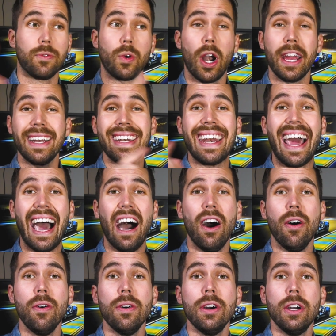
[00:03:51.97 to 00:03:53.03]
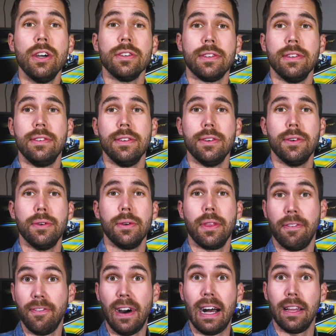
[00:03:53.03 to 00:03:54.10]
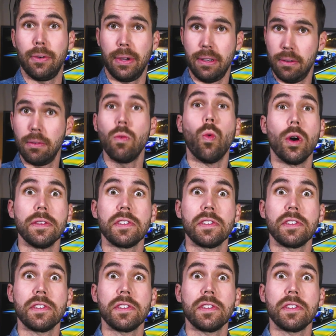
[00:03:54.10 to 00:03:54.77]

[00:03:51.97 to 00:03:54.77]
right now to do the following. One